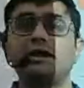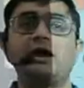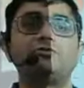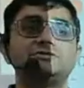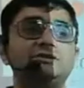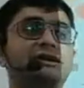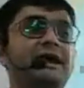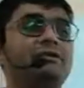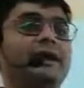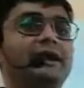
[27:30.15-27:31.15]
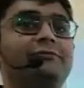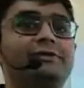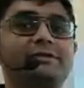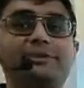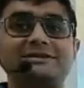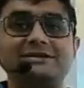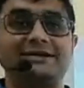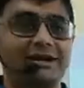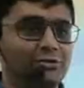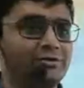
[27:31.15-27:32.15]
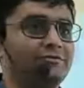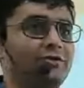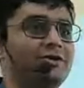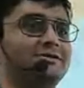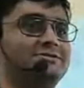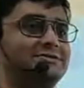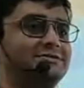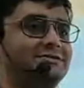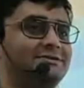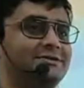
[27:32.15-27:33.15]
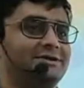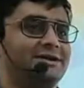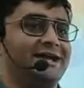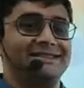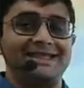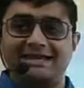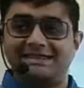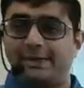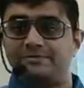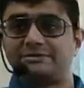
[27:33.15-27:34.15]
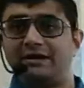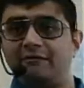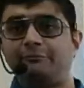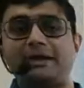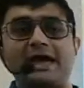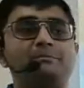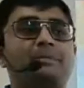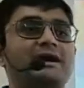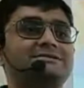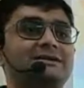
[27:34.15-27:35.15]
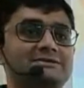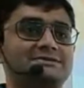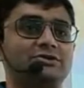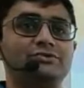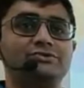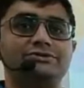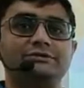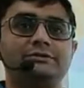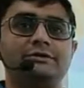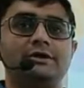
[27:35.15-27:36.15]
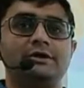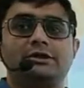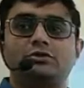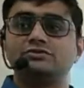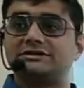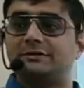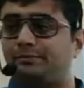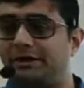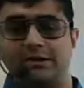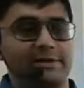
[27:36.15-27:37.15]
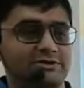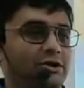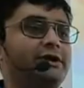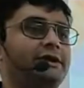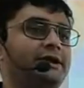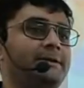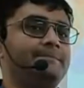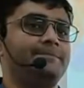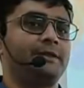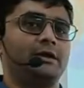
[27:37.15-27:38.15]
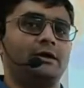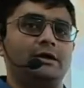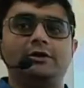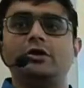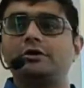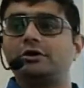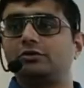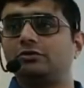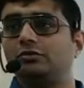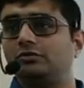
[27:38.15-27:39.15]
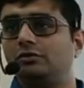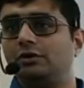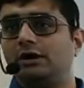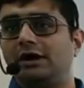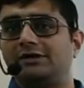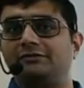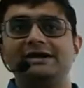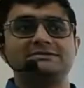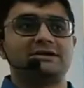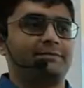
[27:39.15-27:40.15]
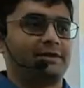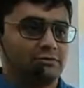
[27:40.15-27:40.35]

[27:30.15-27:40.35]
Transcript: have to sit and wait for the president to revoke it. They themselves can pass a resolution through simple majority in order to advise, ask